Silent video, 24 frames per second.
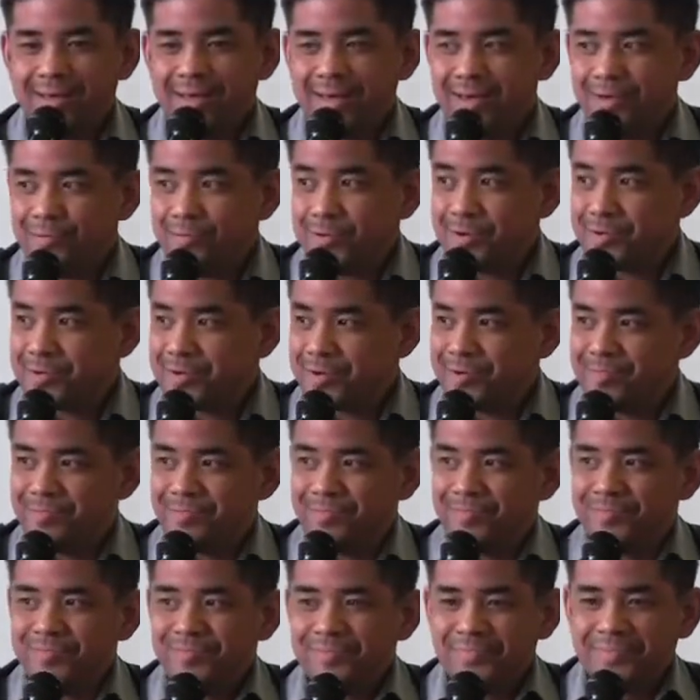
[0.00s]
Welcome.
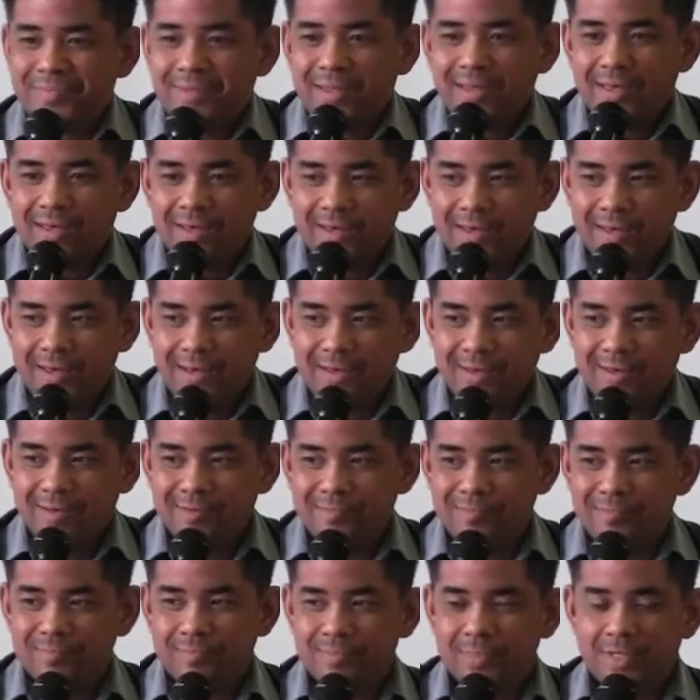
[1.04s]

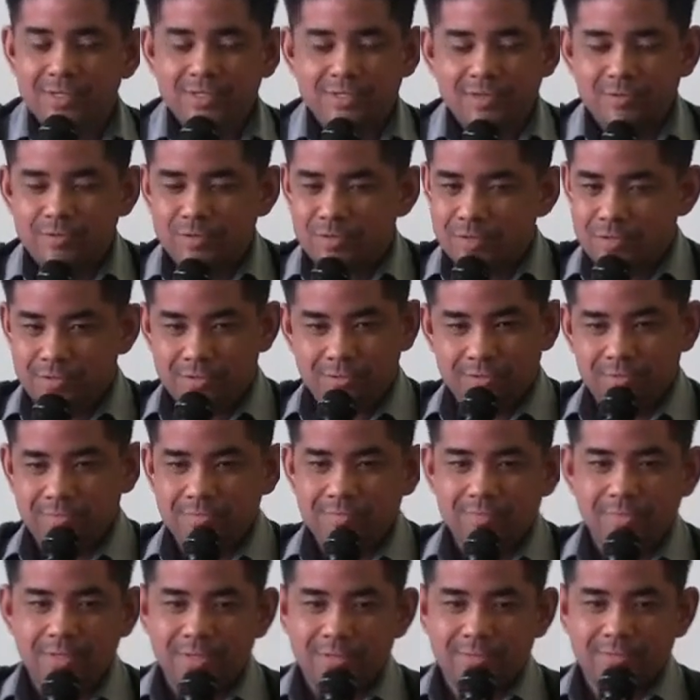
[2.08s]
It's so true,
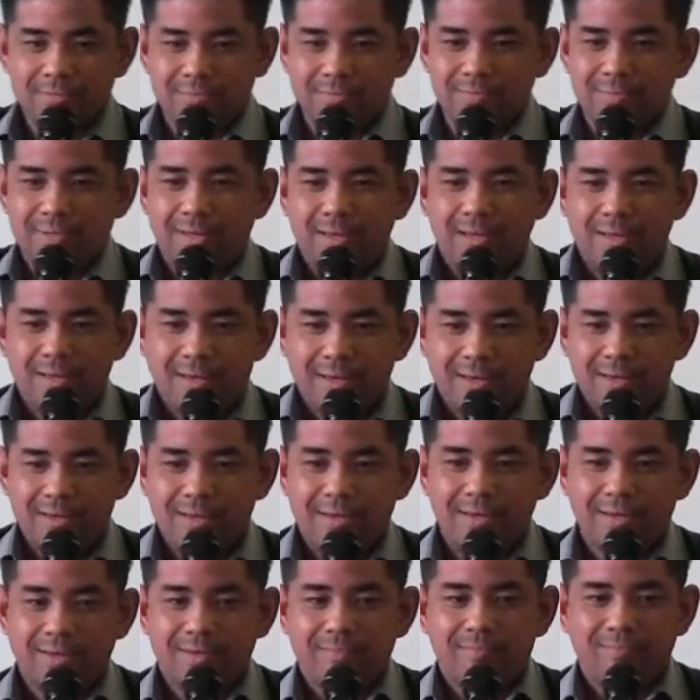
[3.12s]
you
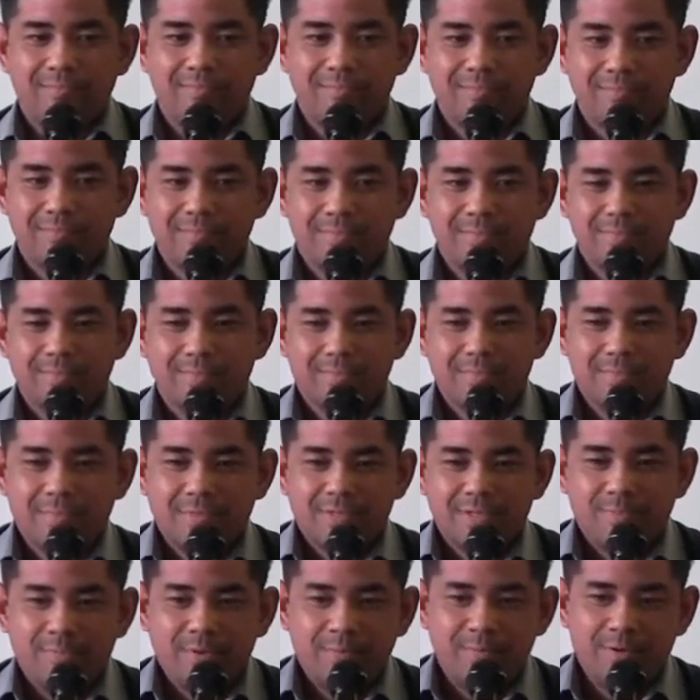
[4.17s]
know.
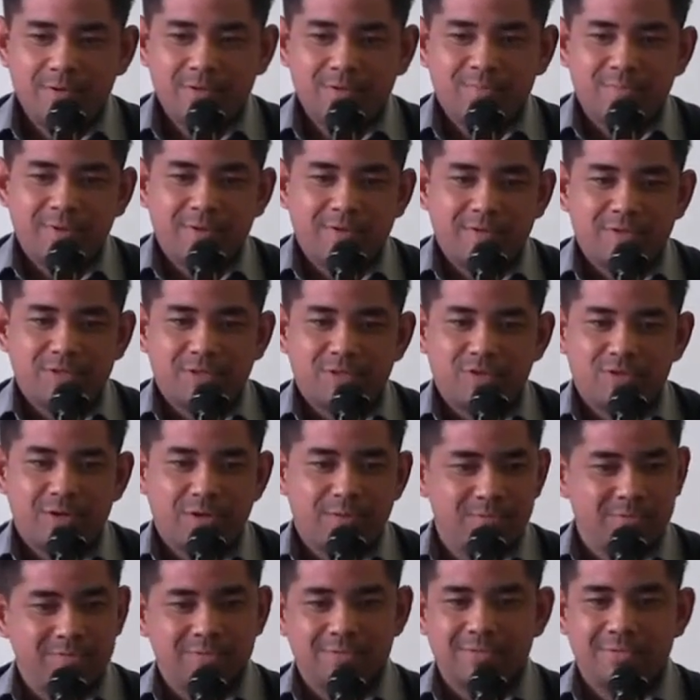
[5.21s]
Some people experience
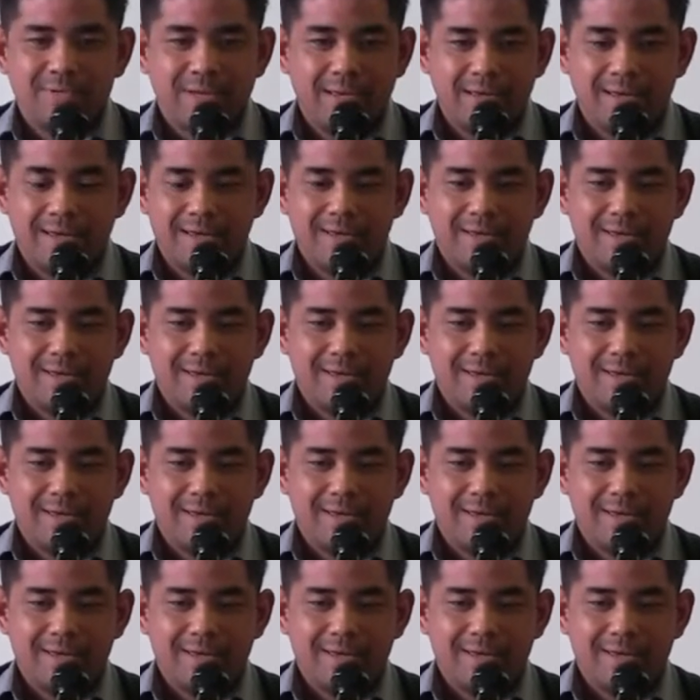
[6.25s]
troubles,